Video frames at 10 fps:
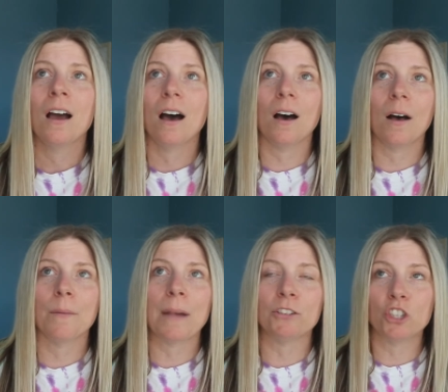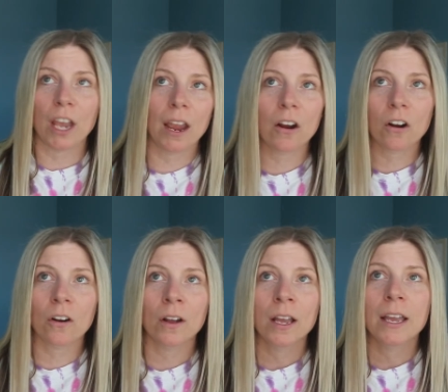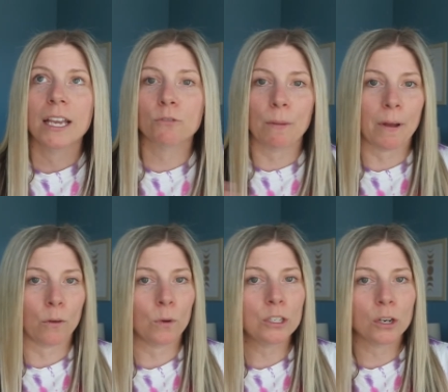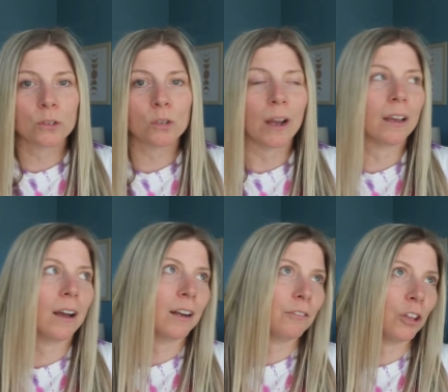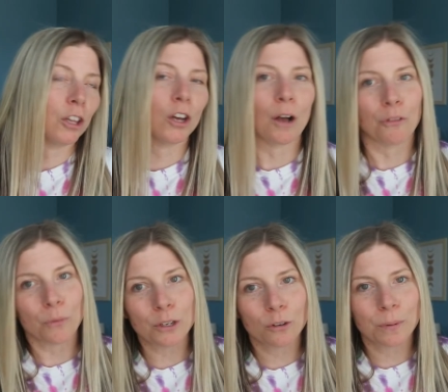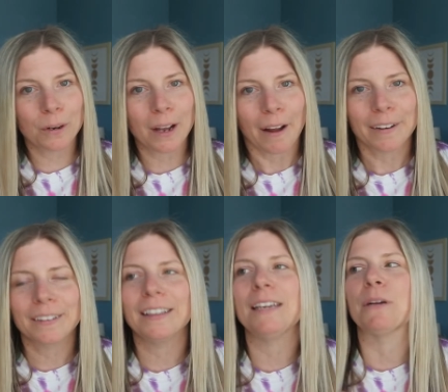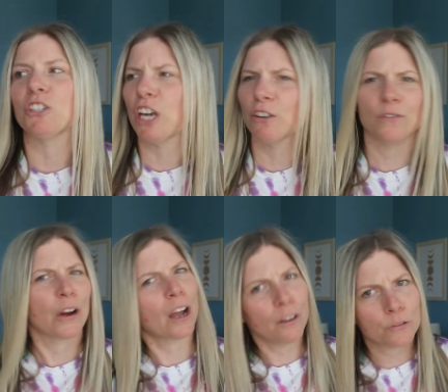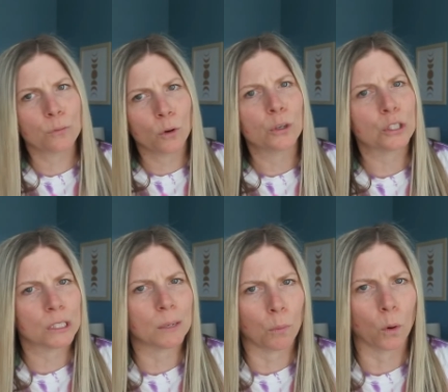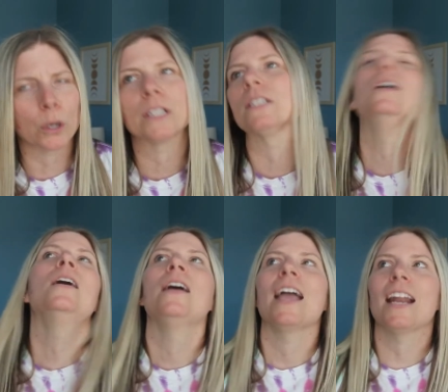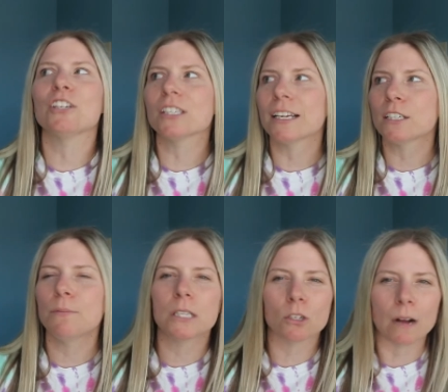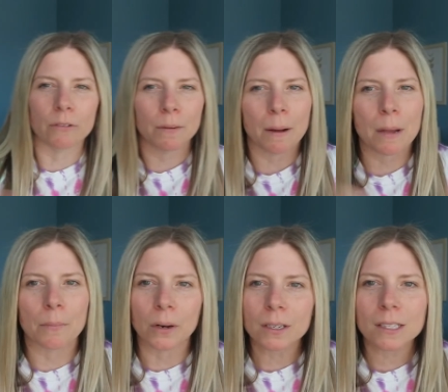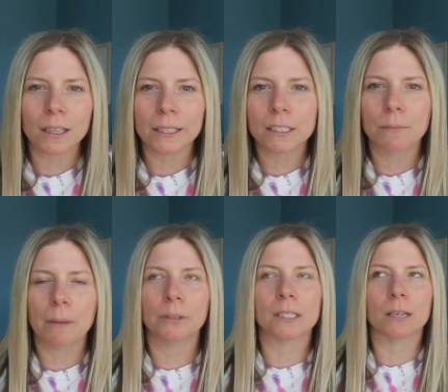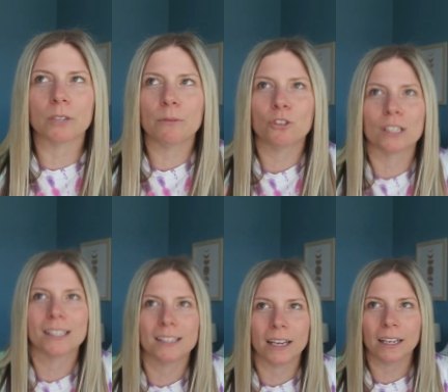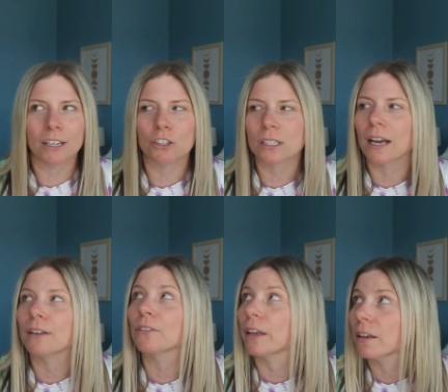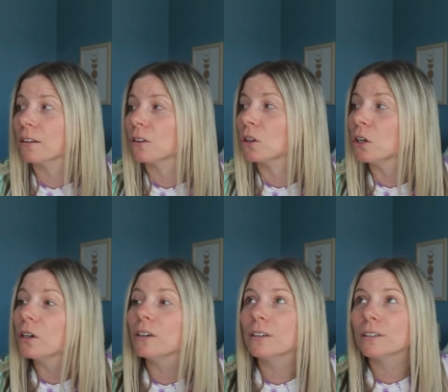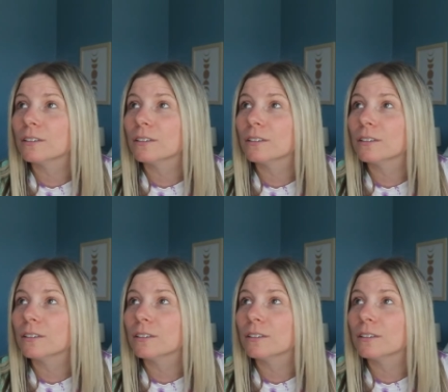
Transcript: uh, my chair is right by the window so I can kind of like look out the window periodically my chair is very comfortable which is important and I just like to be surrounded by my books I like to be able to sometimes just sit and just kind of like look